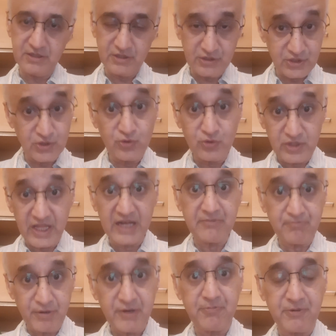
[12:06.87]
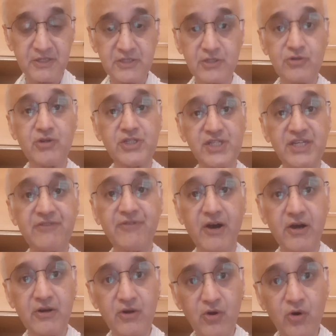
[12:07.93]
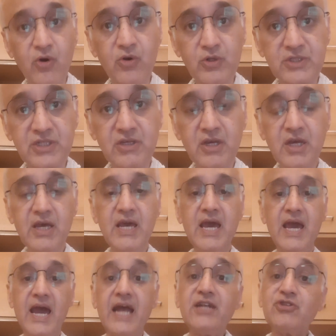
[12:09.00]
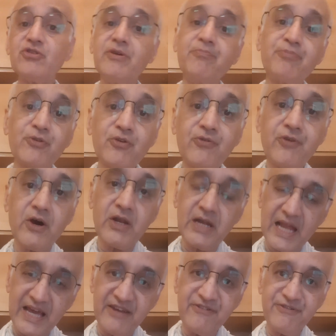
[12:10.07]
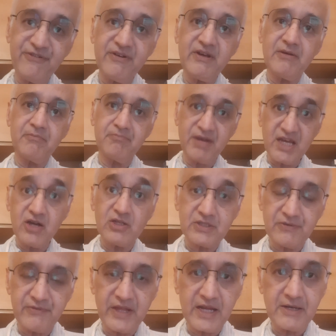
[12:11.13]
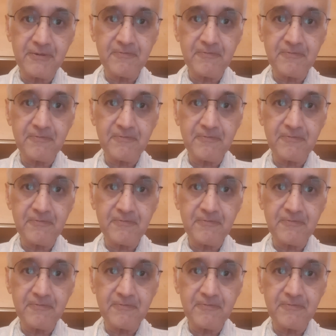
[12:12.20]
suit that purpose, to achieve our goals and to improve our life because of that.